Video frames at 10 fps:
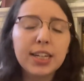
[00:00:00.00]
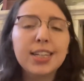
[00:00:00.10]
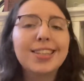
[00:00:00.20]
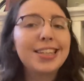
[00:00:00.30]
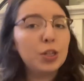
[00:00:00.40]
It
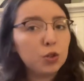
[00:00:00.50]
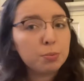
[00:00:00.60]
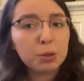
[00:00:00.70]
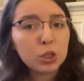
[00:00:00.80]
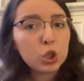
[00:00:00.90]
is the
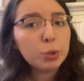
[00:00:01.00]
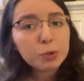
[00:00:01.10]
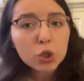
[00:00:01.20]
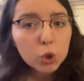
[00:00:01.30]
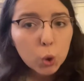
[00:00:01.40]
Used Book
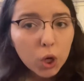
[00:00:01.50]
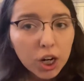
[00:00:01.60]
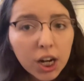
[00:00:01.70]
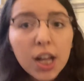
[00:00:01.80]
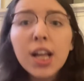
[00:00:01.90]
Superstore.